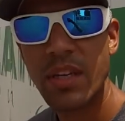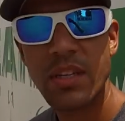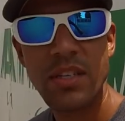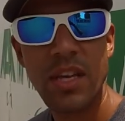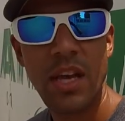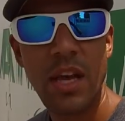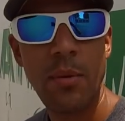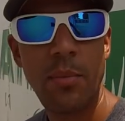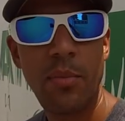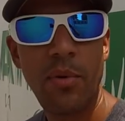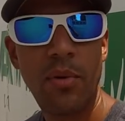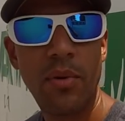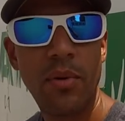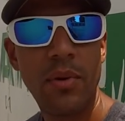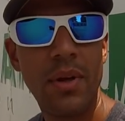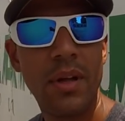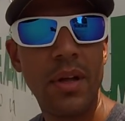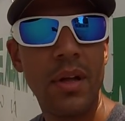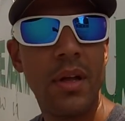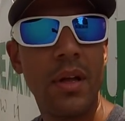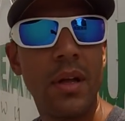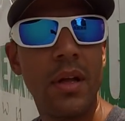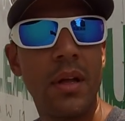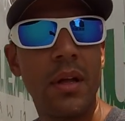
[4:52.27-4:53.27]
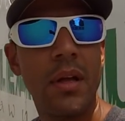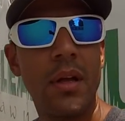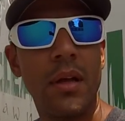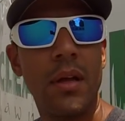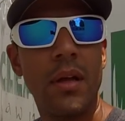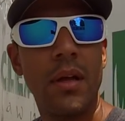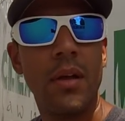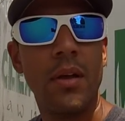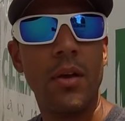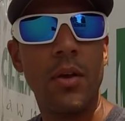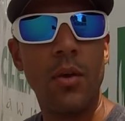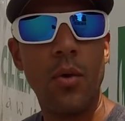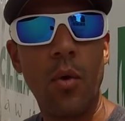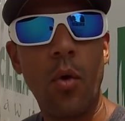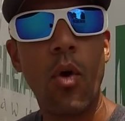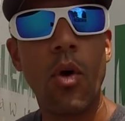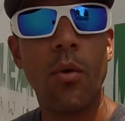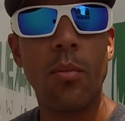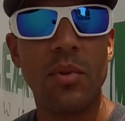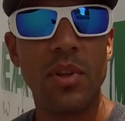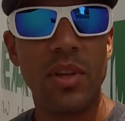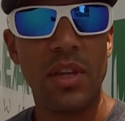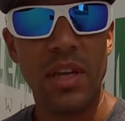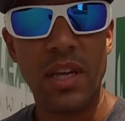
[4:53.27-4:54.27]
example.
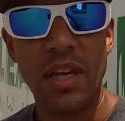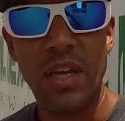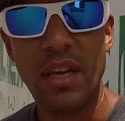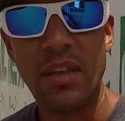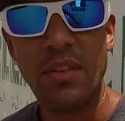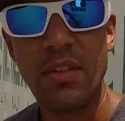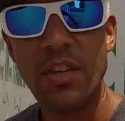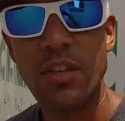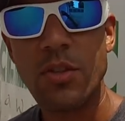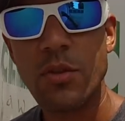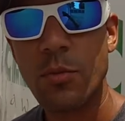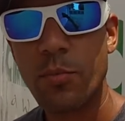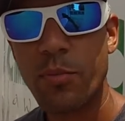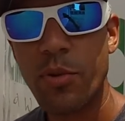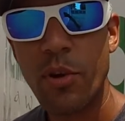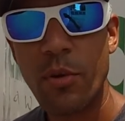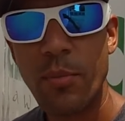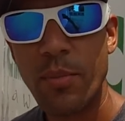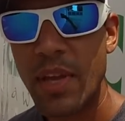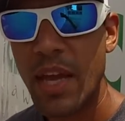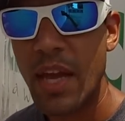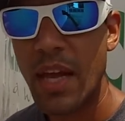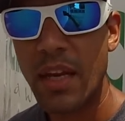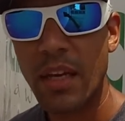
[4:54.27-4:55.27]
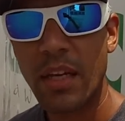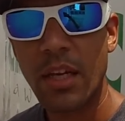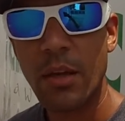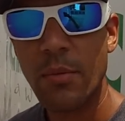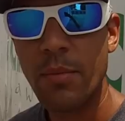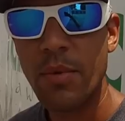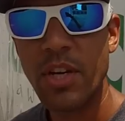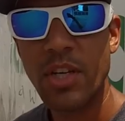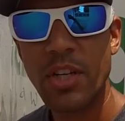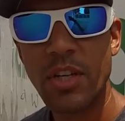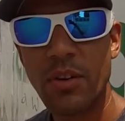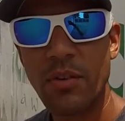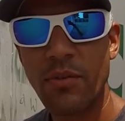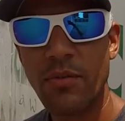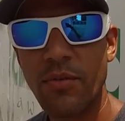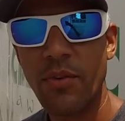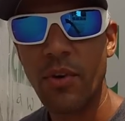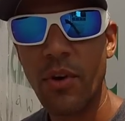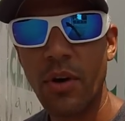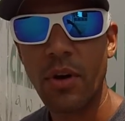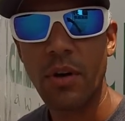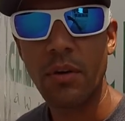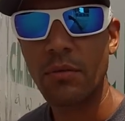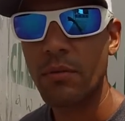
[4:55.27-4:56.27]
Normally this would put me out of commission
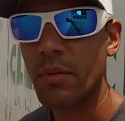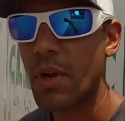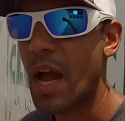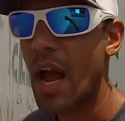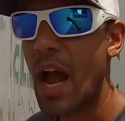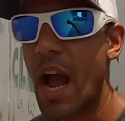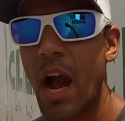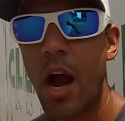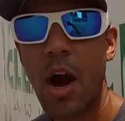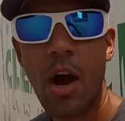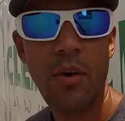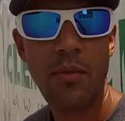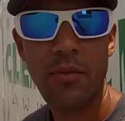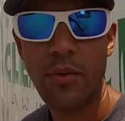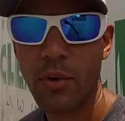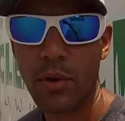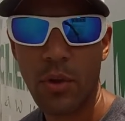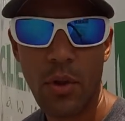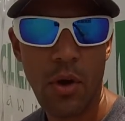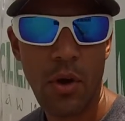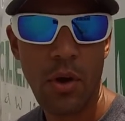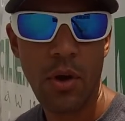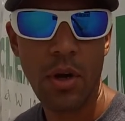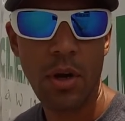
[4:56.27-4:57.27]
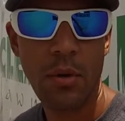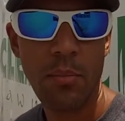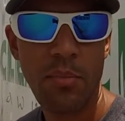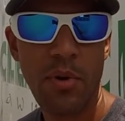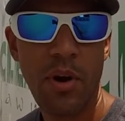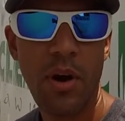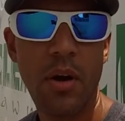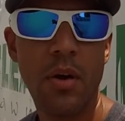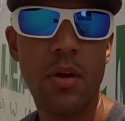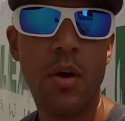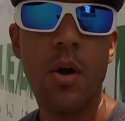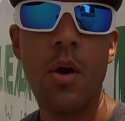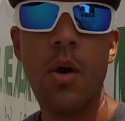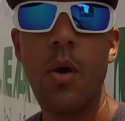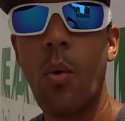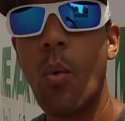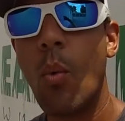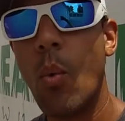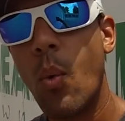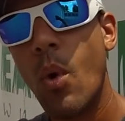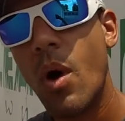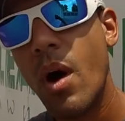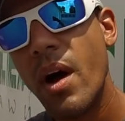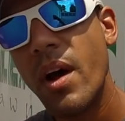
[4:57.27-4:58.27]
for however long, but
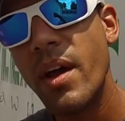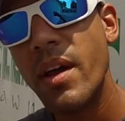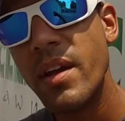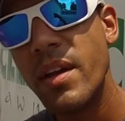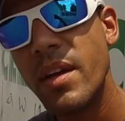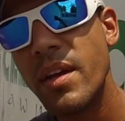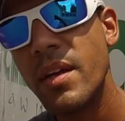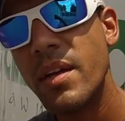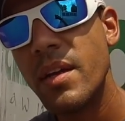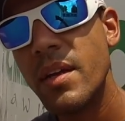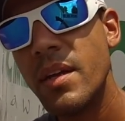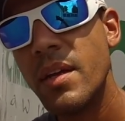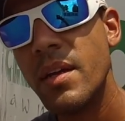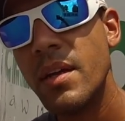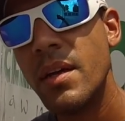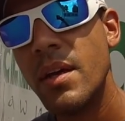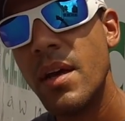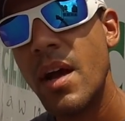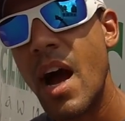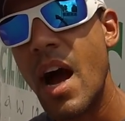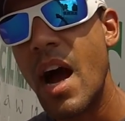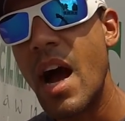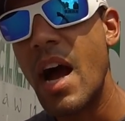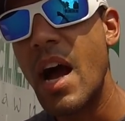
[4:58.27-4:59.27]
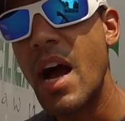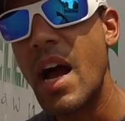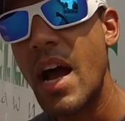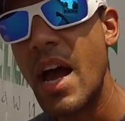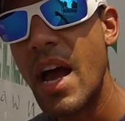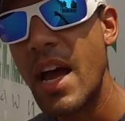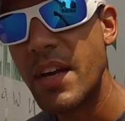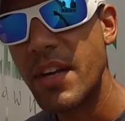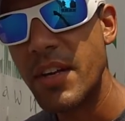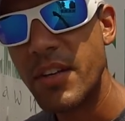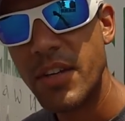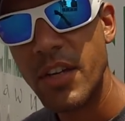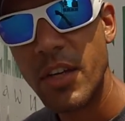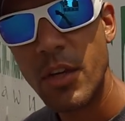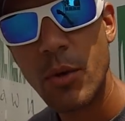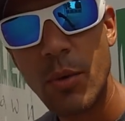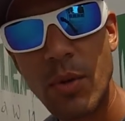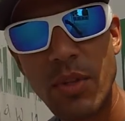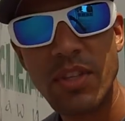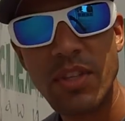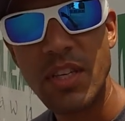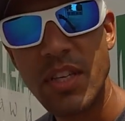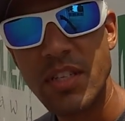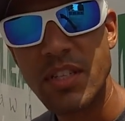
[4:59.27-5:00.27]
one, I had to deal
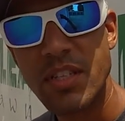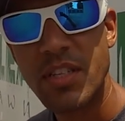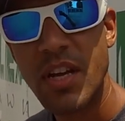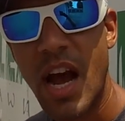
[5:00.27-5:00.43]
with this